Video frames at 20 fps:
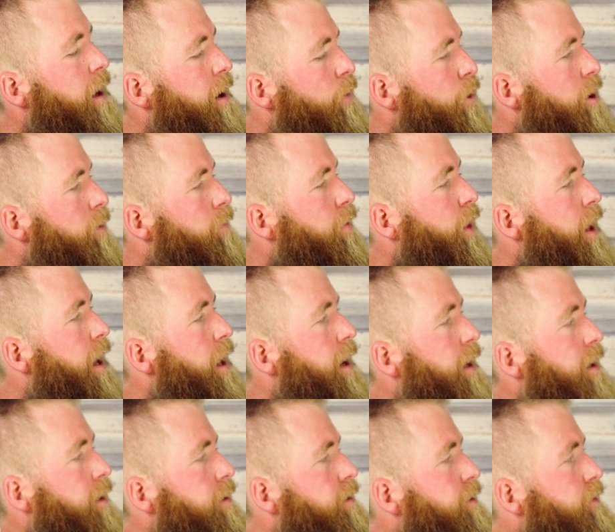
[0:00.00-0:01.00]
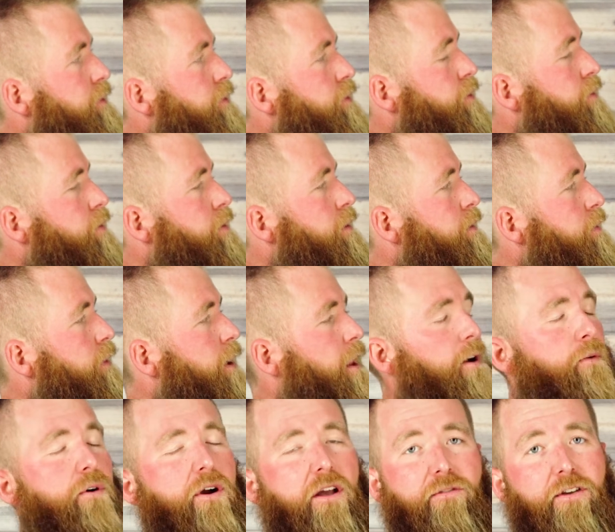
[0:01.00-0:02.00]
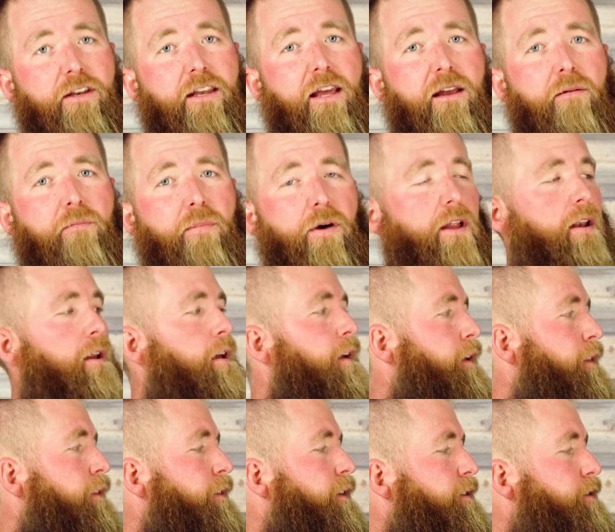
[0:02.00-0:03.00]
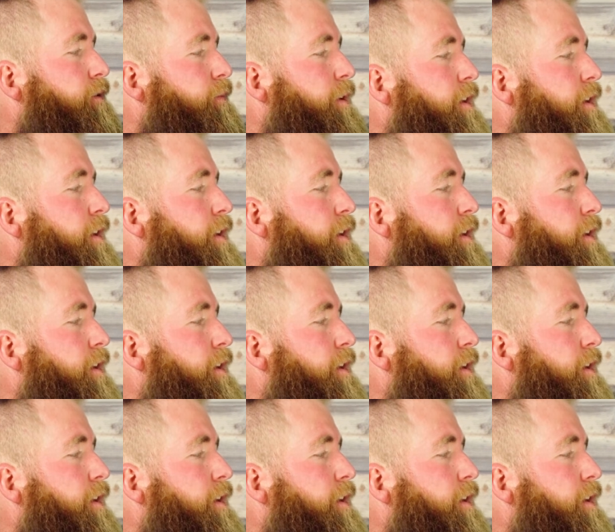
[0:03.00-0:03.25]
and we're planning to, well, I won't give a date, but this will